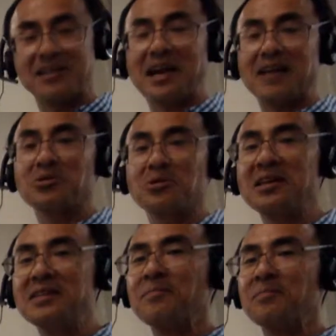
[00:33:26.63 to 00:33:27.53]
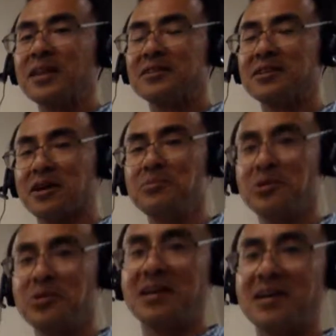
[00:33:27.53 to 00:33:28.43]
actually the
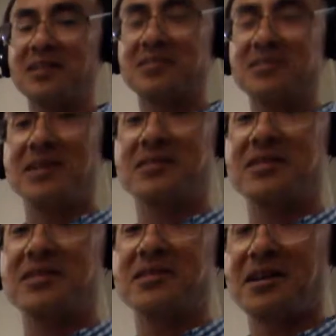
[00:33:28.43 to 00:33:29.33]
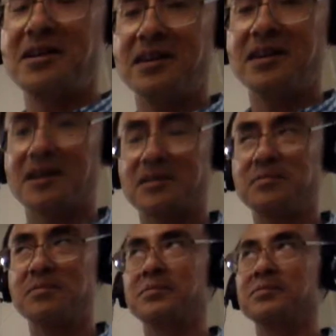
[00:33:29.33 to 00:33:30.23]
computer is is uh, uh,
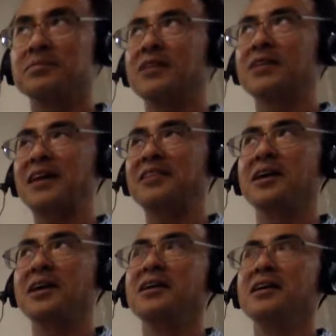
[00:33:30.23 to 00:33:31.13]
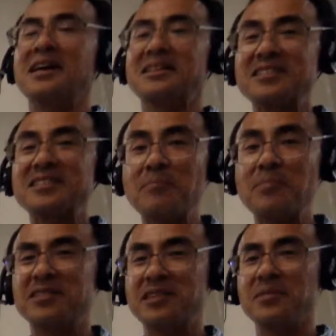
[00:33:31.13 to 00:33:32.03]
writing a
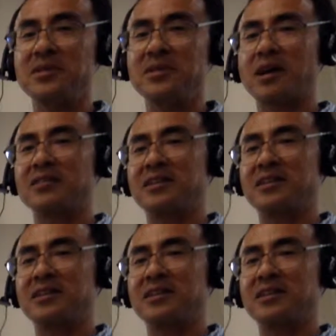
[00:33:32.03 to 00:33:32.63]
step-by-step -step instruction.